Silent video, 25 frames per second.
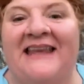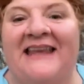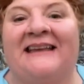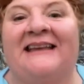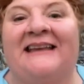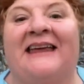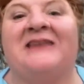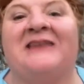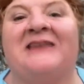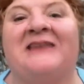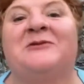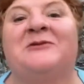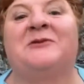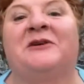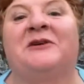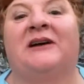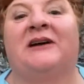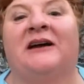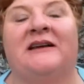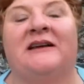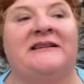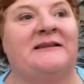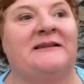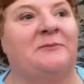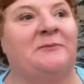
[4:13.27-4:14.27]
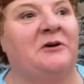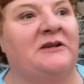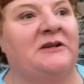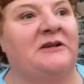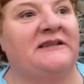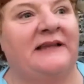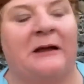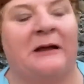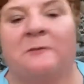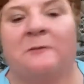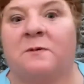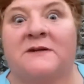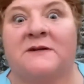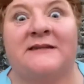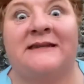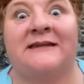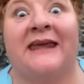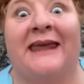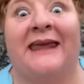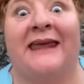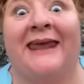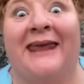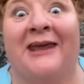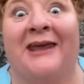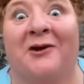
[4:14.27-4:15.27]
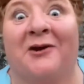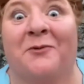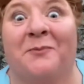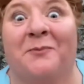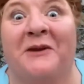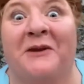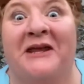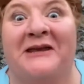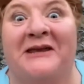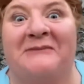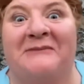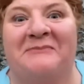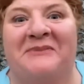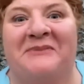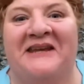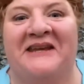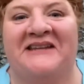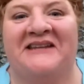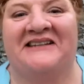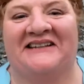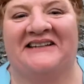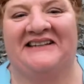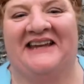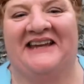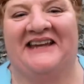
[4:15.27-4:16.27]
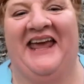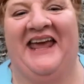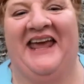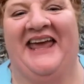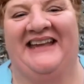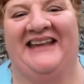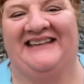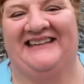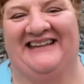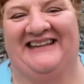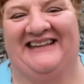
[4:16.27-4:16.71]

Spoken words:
They took, I suppose that was the Airbnb that they had.